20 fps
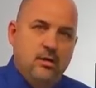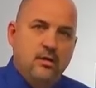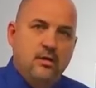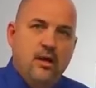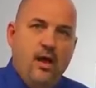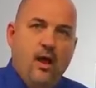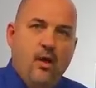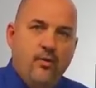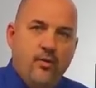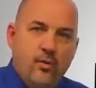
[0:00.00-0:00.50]

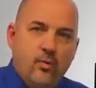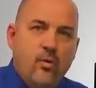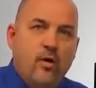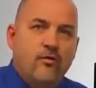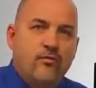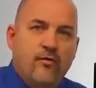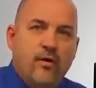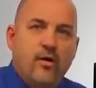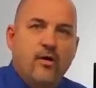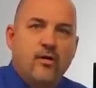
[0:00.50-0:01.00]
the health and
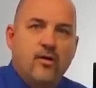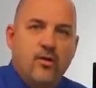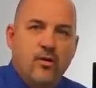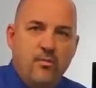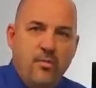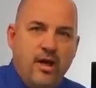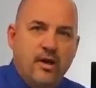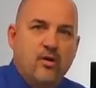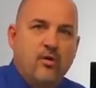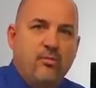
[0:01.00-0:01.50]
welfare or the
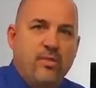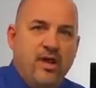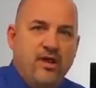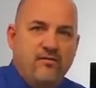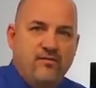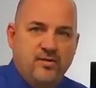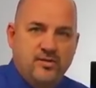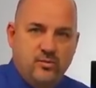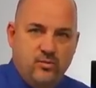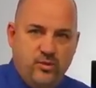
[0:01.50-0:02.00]
medical
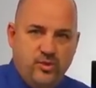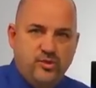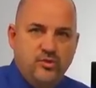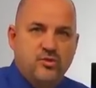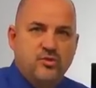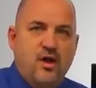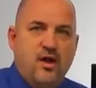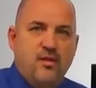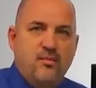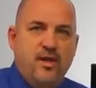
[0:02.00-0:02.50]
benefits in which you
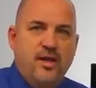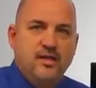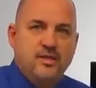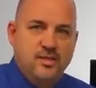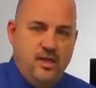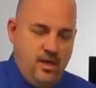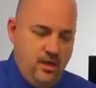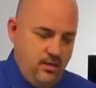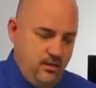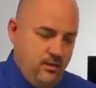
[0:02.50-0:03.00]
try to
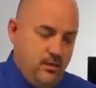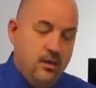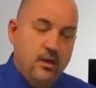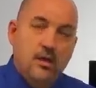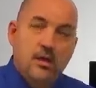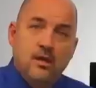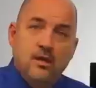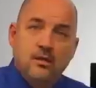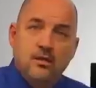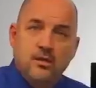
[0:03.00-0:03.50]
maintain,
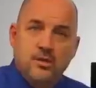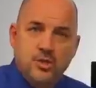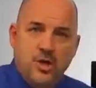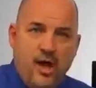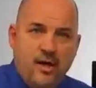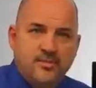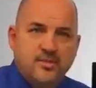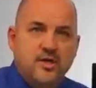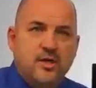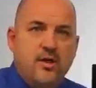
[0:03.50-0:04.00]
the
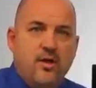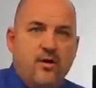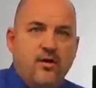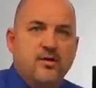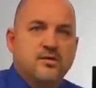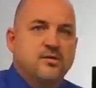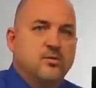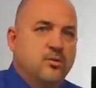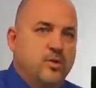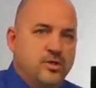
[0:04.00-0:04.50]
job
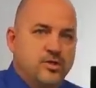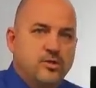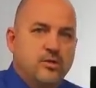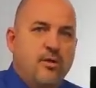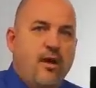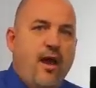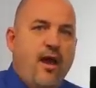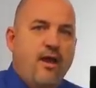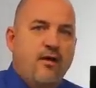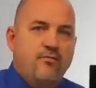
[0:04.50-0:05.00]
securities in which you
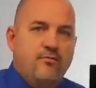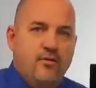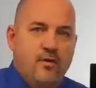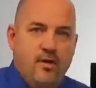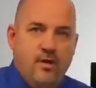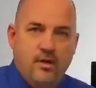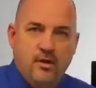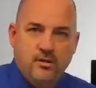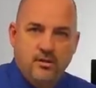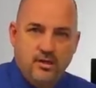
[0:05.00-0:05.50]
have,
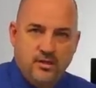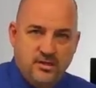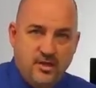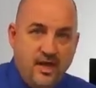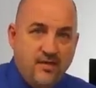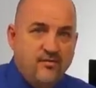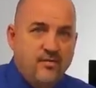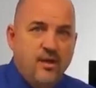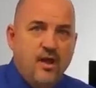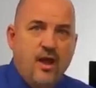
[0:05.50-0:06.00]
the
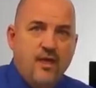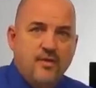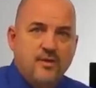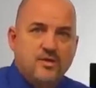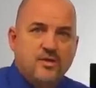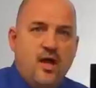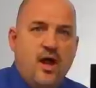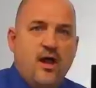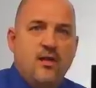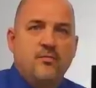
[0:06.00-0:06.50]
safety on the
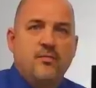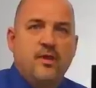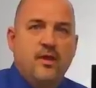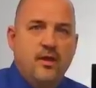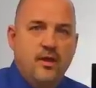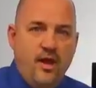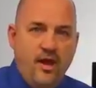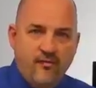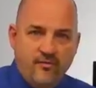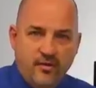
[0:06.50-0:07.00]
job,
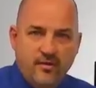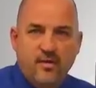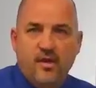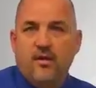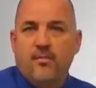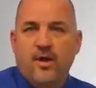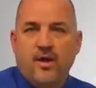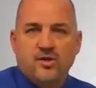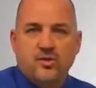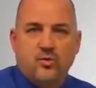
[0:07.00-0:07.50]
and everything
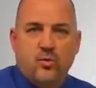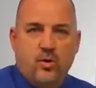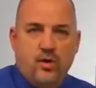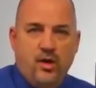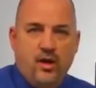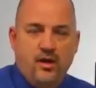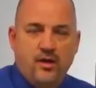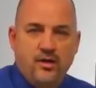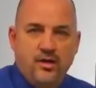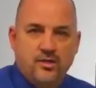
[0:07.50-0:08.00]
about your
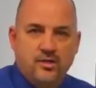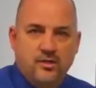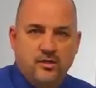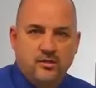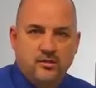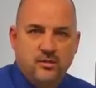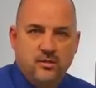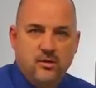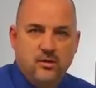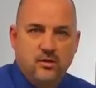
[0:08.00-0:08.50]
working
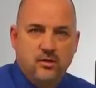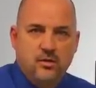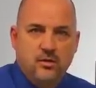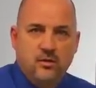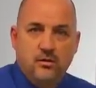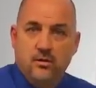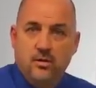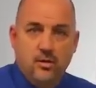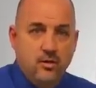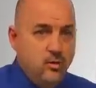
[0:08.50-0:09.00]
conditions,
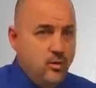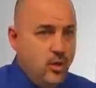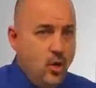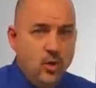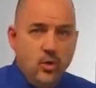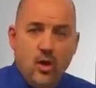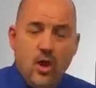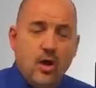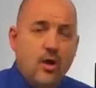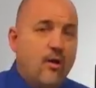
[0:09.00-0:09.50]
you
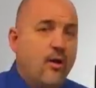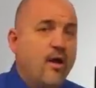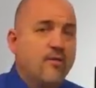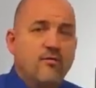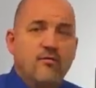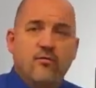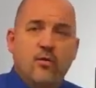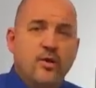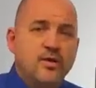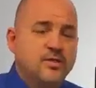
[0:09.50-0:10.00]
no longer have
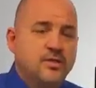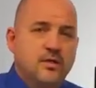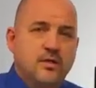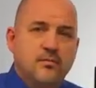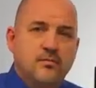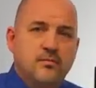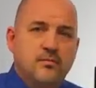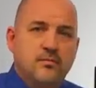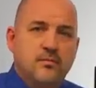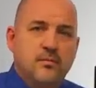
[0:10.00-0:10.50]
a voice in
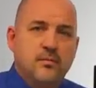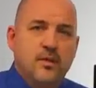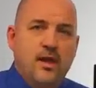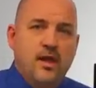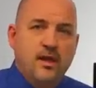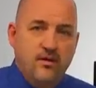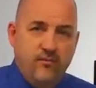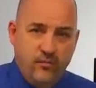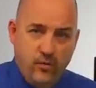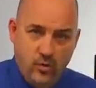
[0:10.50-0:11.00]
them.
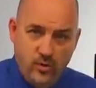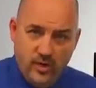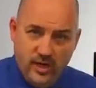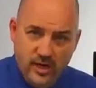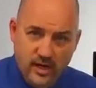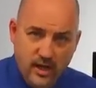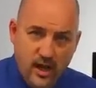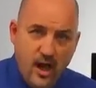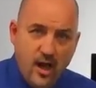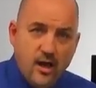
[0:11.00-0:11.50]
And if you
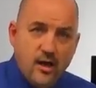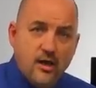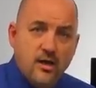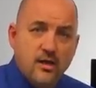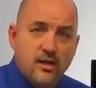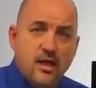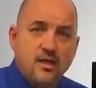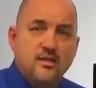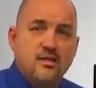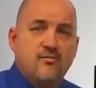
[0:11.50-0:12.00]
cannot
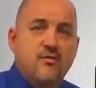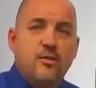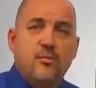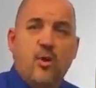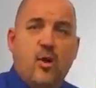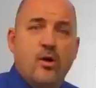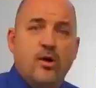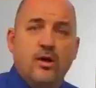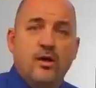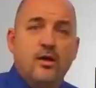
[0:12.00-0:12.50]
collectively
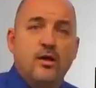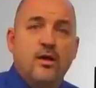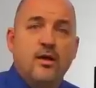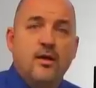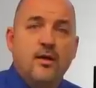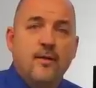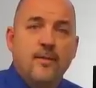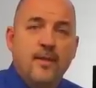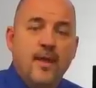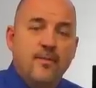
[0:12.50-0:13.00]
bargain,
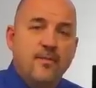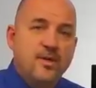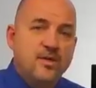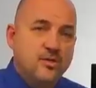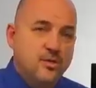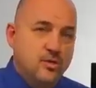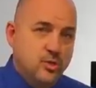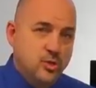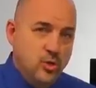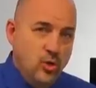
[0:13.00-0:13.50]
that means
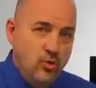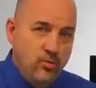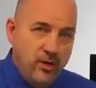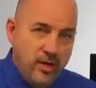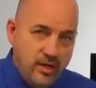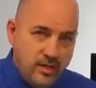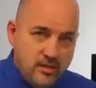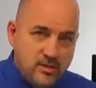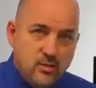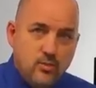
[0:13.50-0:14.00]
there's
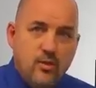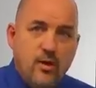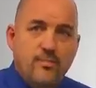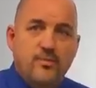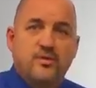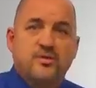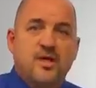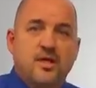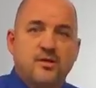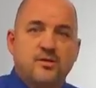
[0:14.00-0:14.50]
nobody to
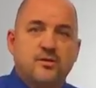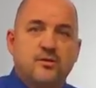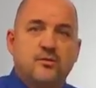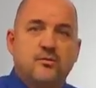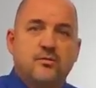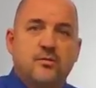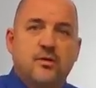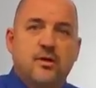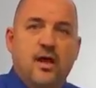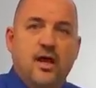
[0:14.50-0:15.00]
represent you,
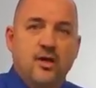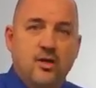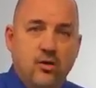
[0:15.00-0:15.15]
and